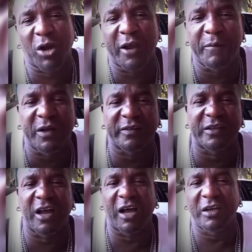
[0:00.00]
prime
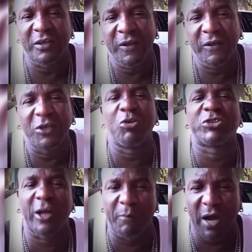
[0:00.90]
minister, you
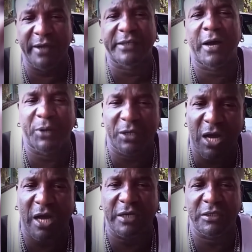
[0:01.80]
know. So my topic
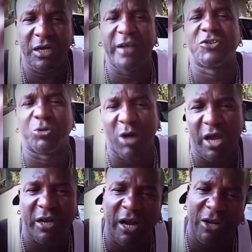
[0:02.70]
that Andrew
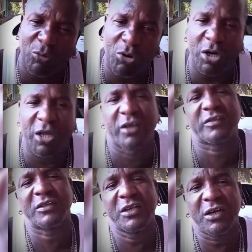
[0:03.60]
Michael
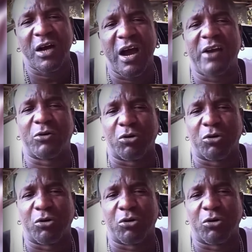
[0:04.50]
Holness, hard